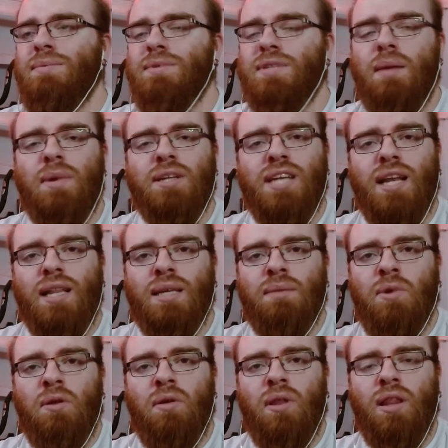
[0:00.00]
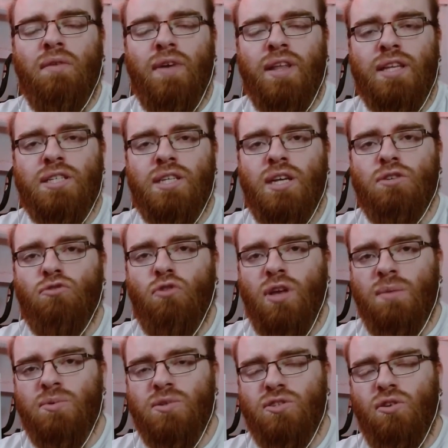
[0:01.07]
Subscribe my channel, keep giving a lot of energy,
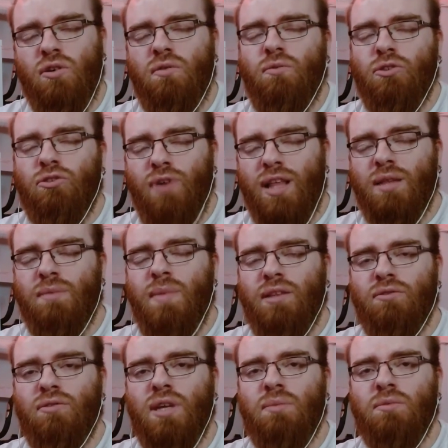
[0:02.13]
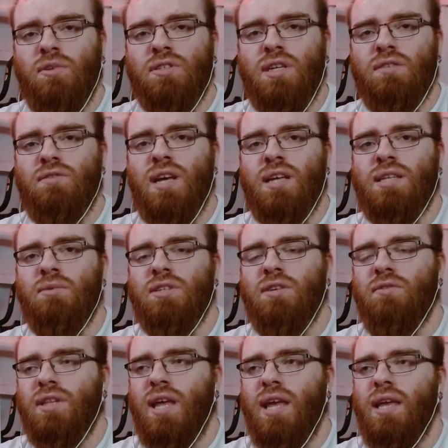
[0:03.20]
so keep strong, with the right momentum to keep doing things with you guys
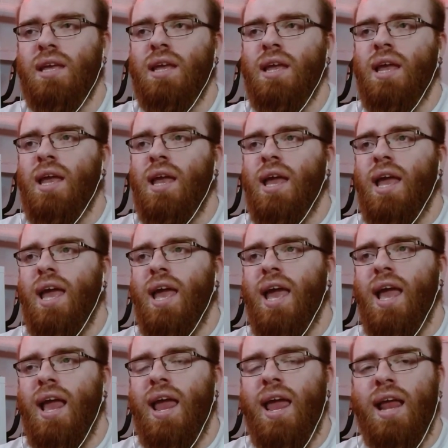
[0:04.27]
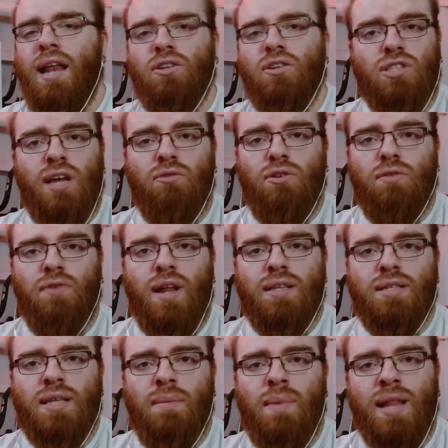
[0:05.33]
almost every day, and share with your
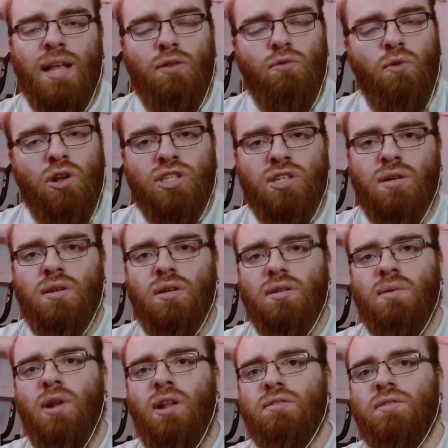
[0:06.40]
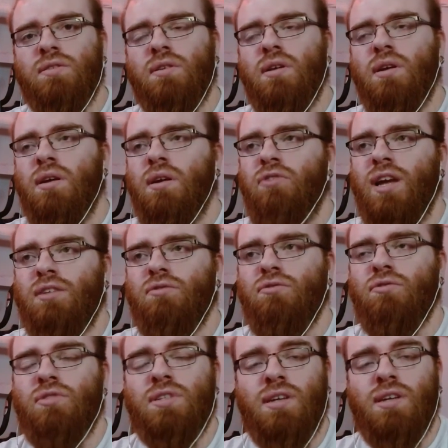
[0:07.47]
friends. They might like to watch someone else
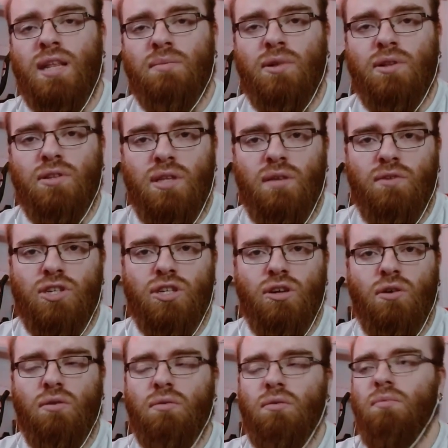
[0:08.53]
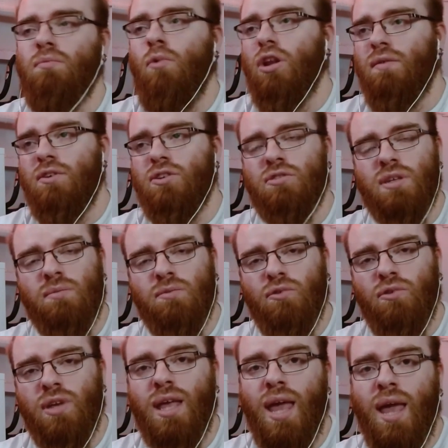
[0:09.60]
reacting to this incredible TV show, more TV shows
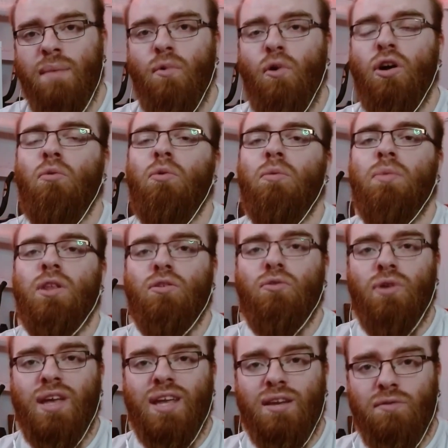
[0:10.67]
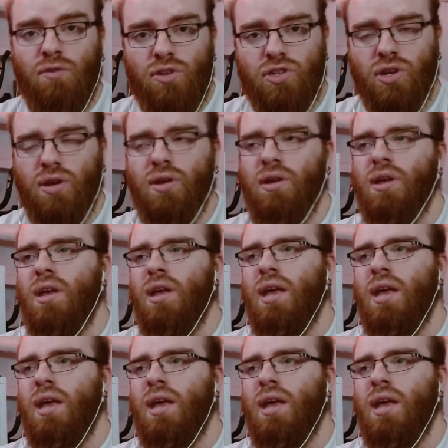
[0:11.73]
I'm doing, and more I will be doing in the future.